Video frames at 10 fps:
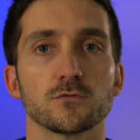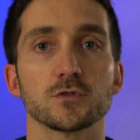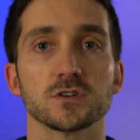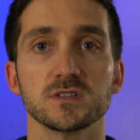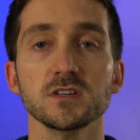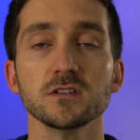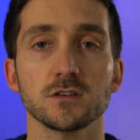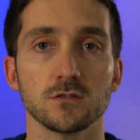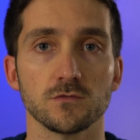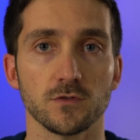For a sit
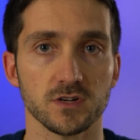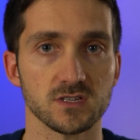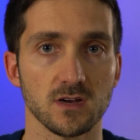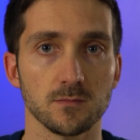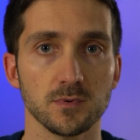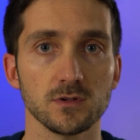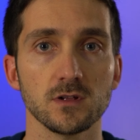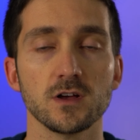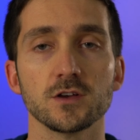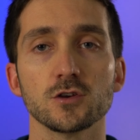cue, for example,
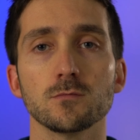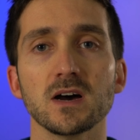you